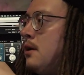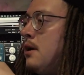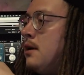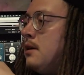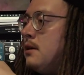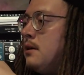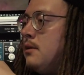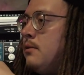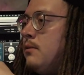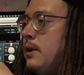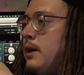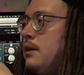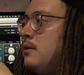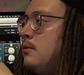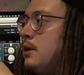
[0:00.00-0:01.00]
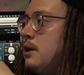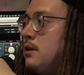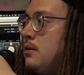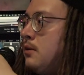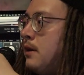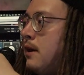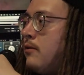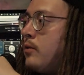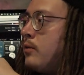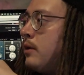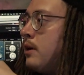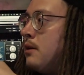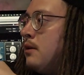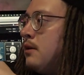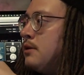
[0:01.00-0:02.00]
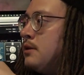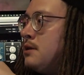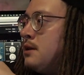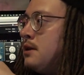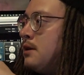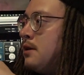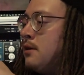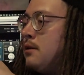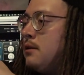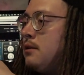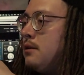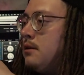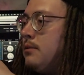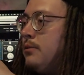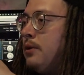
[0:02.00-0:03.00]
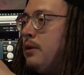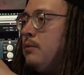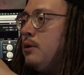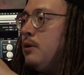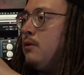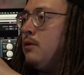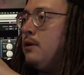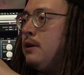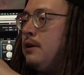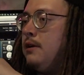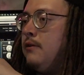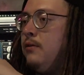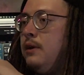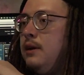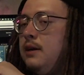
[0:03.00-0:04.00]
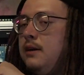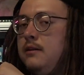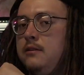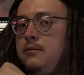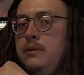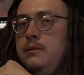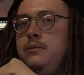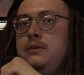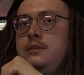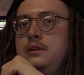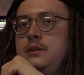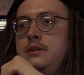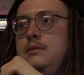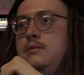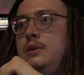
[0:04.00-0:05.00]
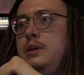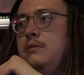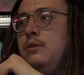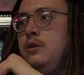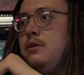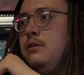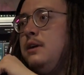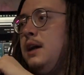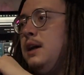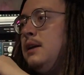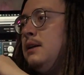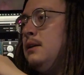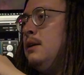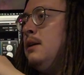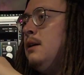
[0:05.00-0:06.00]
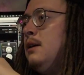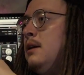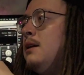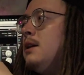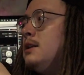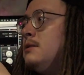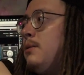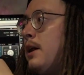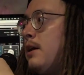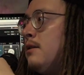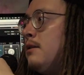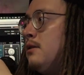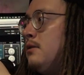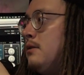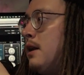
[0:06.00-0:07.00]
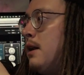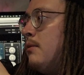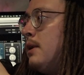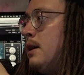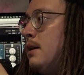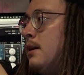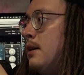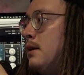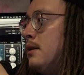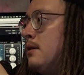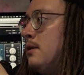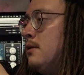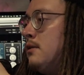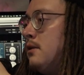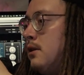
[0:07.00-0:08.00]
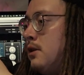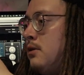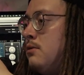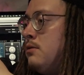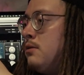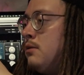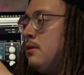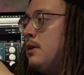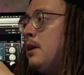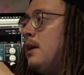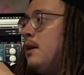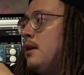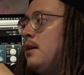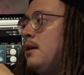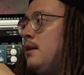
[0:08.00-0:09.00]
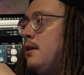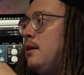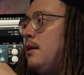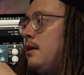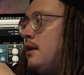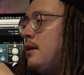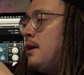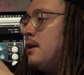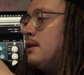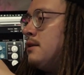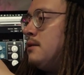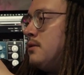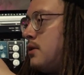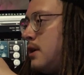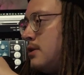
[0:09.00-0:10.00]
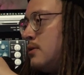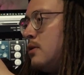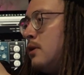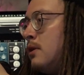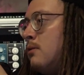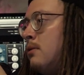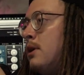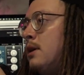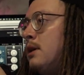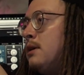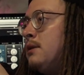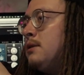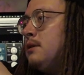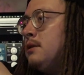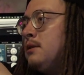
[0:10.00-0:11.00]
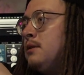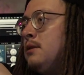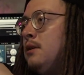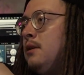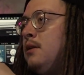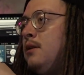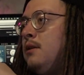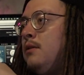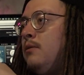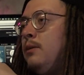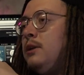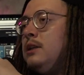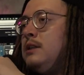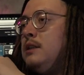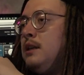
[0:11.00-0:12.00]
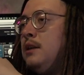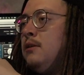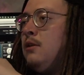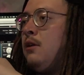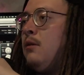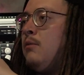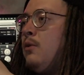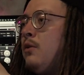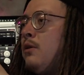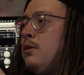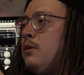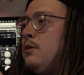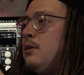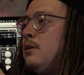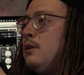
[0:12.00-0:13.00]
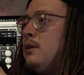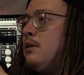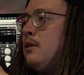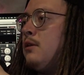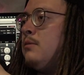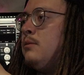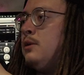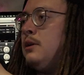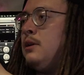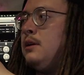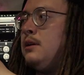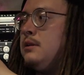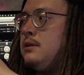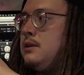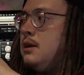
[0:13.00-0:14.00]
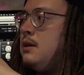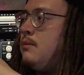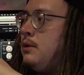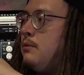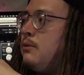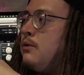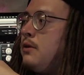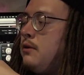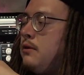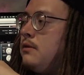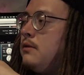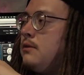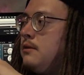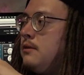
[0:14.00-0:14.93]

And we could do it everywhere, not just here in Pueblo. And if we get other people to be a part of that and aspire to do that, we can get the youth on that. And that's really what it is we just need a lot more in our community to keep people going.